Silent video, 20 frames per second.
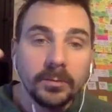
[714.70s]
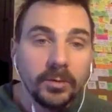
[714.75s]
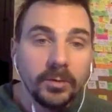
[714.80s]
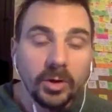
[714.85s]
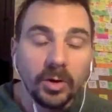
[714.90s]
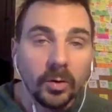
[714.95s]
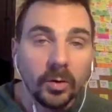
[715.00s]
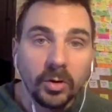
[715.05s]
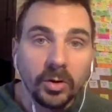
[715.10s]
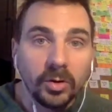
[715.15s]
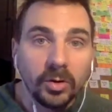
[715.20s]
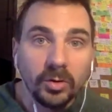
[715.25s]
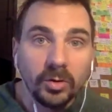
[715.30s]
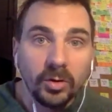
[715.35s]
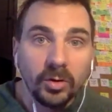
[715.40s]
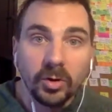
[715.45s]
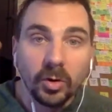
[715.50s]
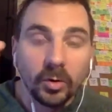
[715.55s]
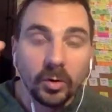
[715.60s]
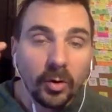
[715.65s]
you know,
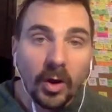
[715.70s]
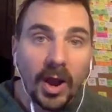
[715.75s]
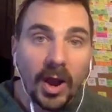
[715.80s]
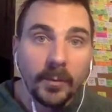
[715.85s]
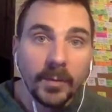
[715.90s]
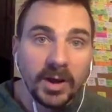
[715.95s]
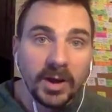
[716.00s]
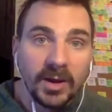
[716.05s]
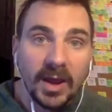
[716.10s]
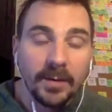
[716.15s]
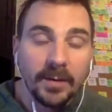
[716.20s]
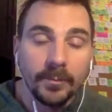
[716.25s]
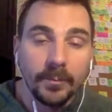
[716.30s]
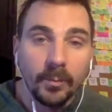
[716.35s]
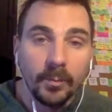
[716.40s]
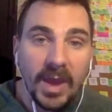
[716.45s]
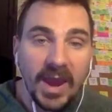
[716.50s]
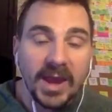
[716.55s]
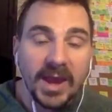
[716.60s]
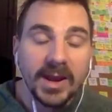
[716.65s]
you don't know how many
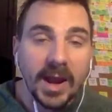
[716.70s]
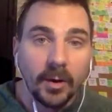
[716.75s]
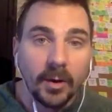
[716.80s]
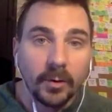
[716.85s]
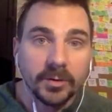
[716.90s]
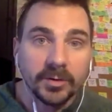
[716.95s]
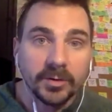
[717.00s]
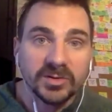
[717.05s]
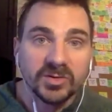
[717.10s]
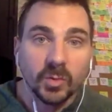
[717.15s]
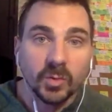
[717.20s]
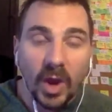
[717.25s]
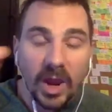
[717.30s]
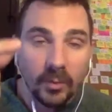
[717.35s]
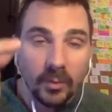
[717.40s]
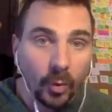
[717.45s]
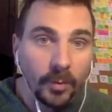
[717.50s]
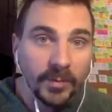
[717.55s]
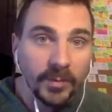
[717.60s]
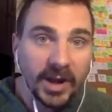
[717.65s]
man hours
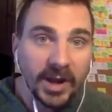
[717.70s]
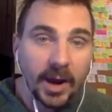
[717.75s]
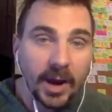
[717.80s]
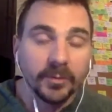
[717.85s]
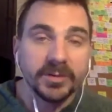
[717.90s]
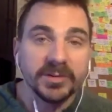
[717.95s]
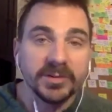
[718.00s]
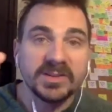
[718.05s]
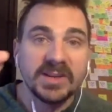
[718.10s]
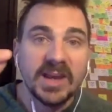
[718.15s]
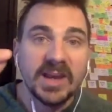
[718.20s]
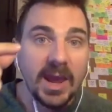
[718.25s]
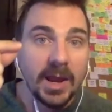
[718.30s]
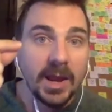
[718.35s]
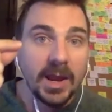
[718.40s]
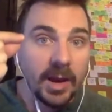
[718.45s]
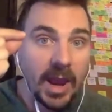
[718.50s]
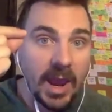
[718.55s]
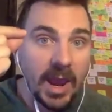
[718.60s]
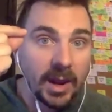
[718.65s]
and woman hours
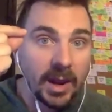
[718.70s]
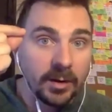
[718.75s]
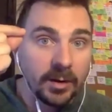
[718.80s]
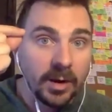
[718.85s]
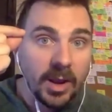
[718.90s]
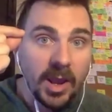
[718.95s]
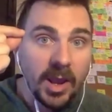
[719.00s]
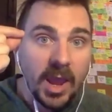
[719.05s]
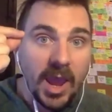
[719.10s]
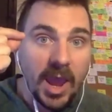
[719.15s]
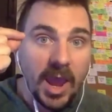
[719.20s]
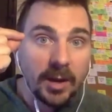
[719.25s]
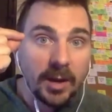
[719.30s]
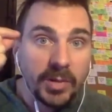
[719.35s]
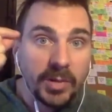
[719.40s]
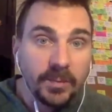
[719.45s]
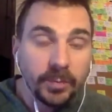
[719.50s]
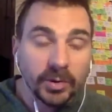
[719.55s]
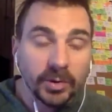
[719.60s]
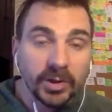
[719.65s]
and
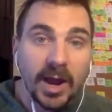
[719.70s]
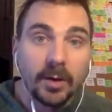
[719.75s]
people